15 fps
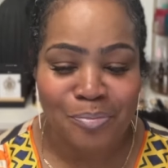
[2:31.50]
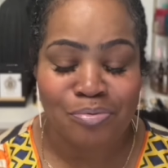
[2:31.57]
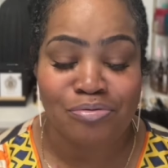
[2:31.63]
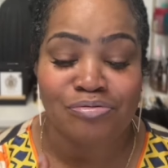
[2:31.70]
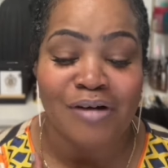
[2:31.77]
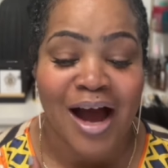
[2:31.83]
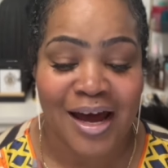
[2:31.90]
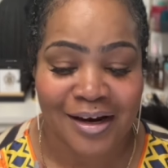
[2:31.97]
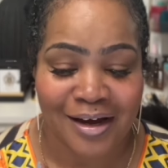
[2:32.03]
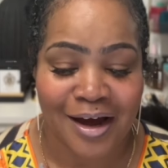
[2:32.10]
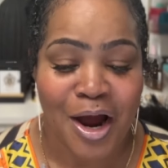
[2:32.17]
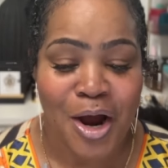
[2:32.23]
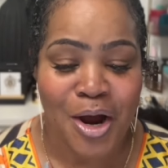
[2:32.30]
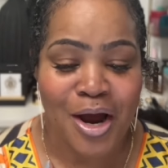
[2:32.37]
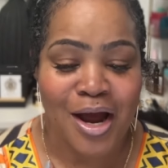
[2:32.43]
Prada
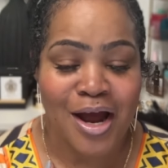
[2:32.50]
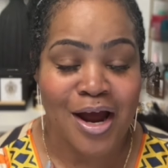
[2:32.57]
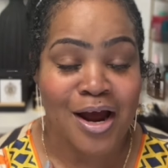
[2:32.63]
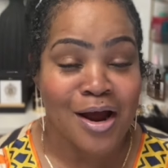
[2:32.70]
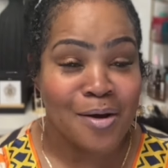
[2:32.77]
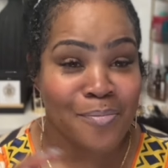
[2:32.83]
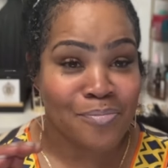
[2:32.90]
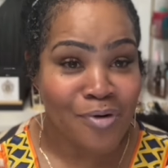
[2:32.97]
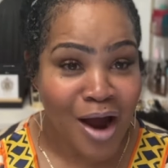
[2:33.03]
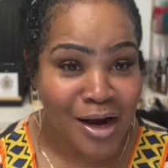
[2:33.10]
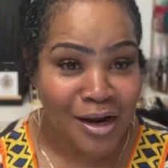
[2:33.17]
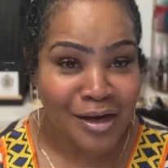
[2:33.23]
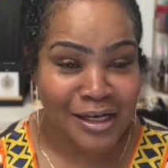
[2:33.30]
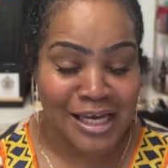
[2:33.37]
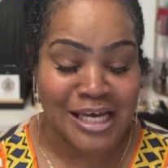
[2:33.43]

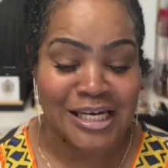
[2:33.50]
product.